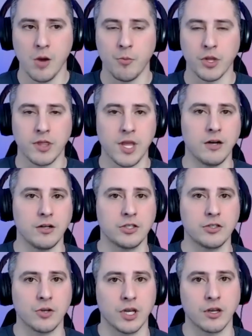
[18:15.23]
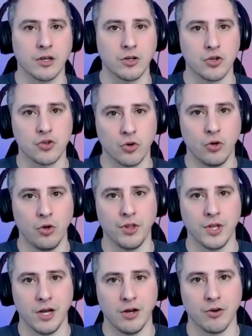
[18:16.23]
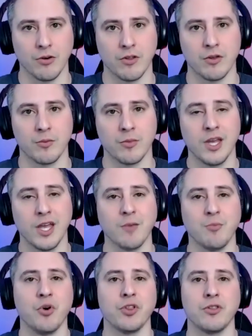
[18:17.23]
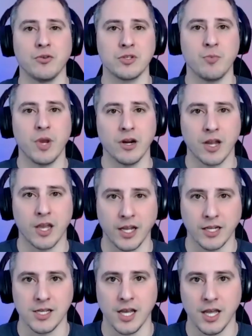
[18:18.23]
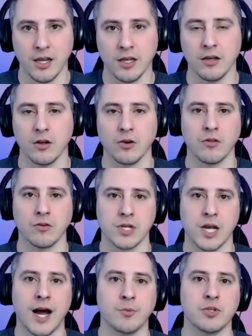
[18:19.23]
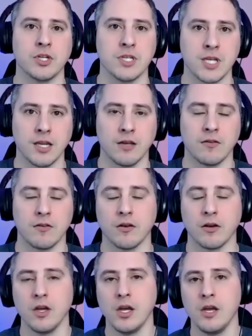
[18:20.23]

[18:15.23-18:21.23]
But they also can control the algorithm and put those barricades in it, or those options in it, to